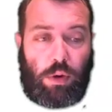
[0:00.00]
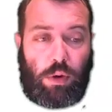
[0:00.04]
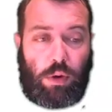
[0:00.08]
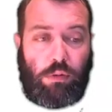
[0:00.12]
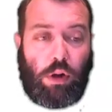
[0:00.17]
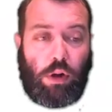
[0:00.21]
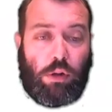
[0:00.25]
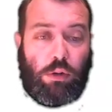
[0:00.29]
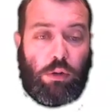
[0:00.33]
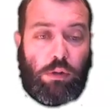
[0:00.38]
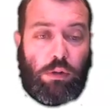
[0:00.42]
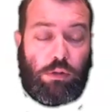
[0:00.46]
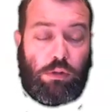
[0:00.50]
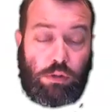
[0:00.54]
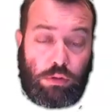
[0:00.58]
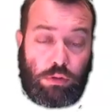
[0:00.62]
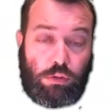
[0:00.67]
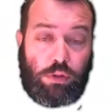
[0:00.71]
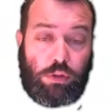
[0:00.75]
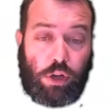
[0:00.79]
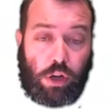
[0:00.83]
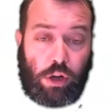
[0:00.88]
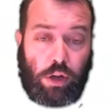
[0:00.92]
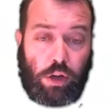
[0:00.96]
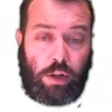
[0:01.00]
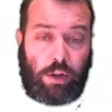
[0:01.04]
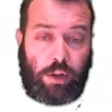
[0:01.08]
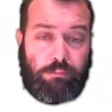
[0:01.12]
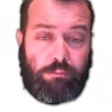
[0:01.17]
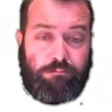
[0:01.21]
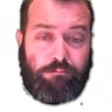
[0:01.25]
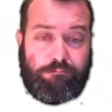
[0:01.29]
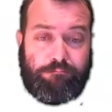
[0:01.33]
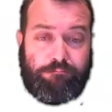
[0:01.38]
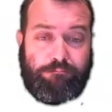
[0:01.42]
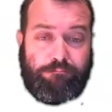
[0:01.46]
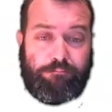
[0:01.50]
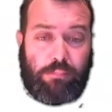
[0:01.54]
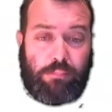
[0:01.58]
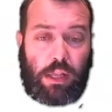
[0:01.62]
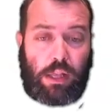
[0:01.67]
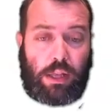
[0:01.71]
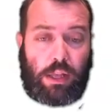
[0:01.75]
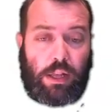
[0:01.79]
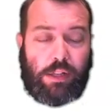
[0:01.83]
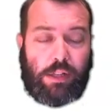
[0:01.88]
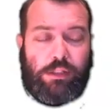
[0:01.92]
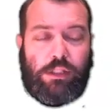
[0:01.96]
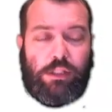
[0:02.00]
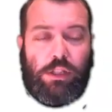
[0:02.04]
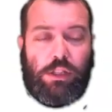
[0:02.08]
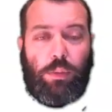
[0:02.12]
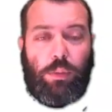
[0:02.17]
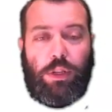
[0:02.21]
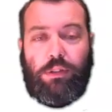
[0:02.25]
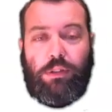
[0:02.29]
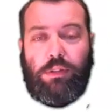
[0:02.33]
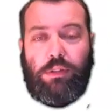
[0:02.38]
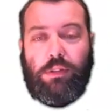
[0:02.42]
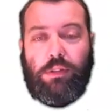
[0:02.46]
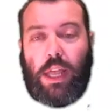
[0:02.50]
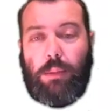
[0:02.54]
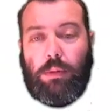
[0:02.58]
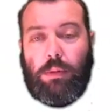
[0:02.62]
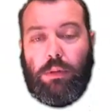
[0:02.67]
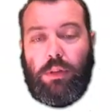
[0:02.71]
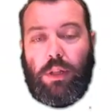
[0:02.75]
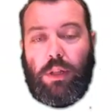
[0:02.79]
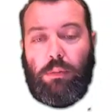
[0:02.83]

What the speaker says: We rolled 2 die, and so we used a table.